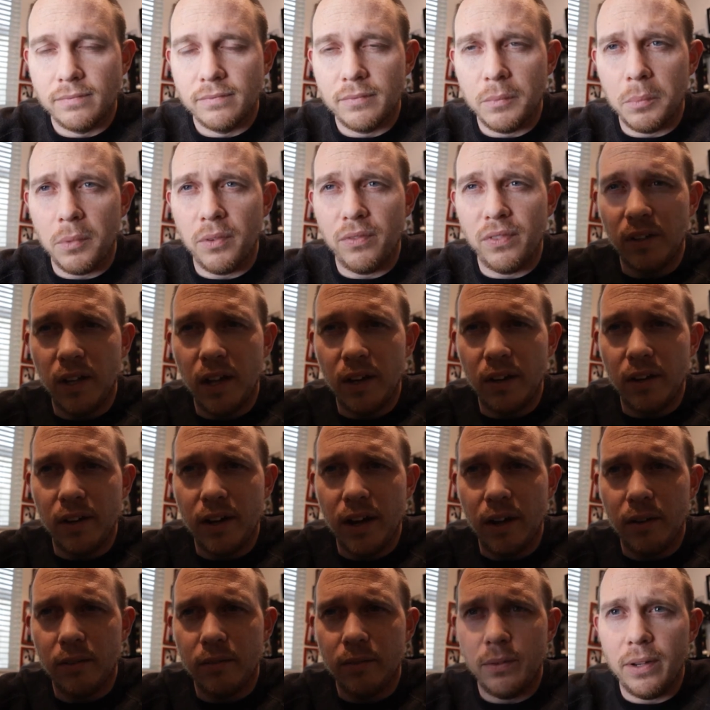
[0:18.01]
I'm a vlogger
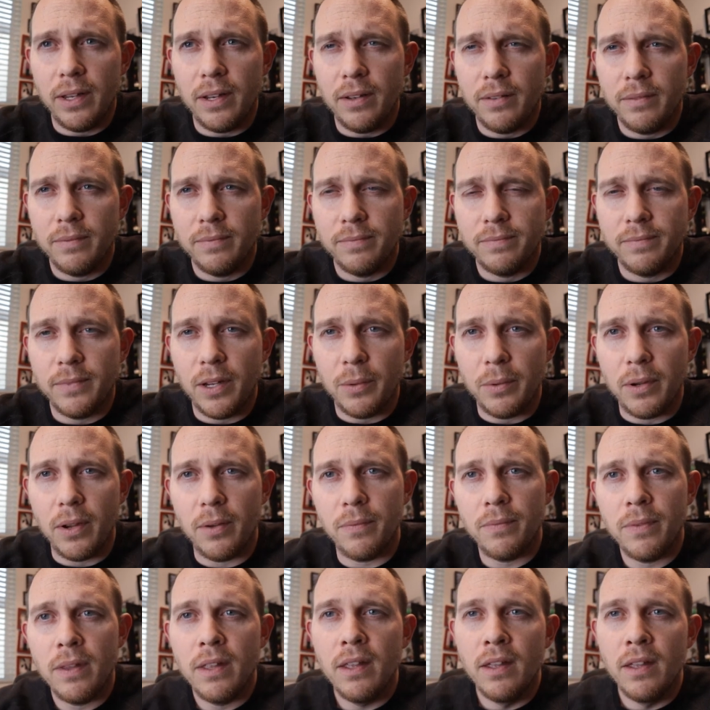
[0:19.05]
now. Wait, there we go.